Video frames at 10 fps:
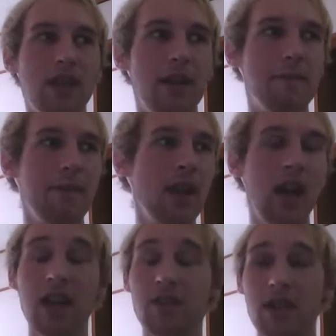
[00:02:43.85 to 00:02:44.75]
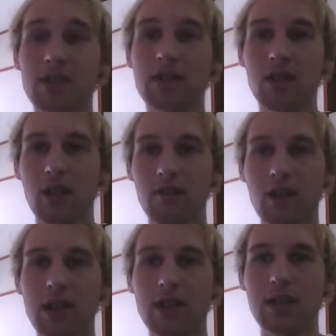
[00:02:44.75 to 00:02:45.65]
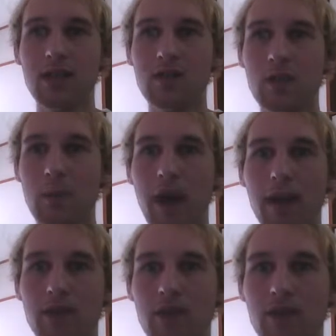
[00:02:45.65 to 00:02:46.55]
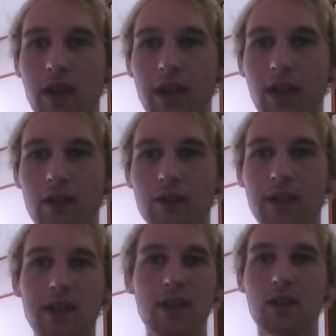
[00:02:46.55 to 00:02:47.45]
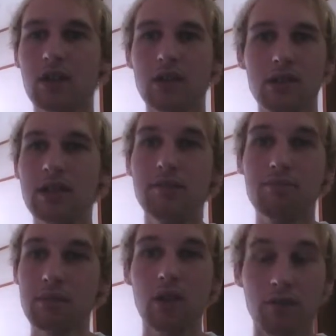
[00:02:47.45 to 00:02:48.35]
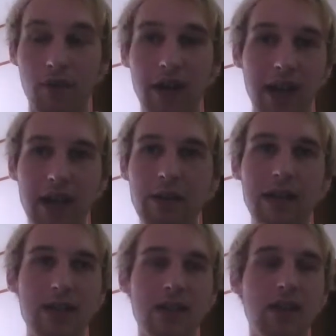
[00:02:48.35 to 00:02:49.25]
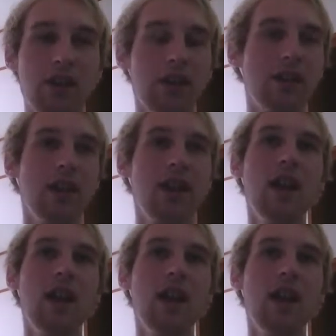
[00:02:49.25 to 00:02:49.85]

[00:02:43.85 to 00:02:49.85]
I even asked a friend in Japan to try and get a hold of it, and she couldn't find it anywhere that she looked.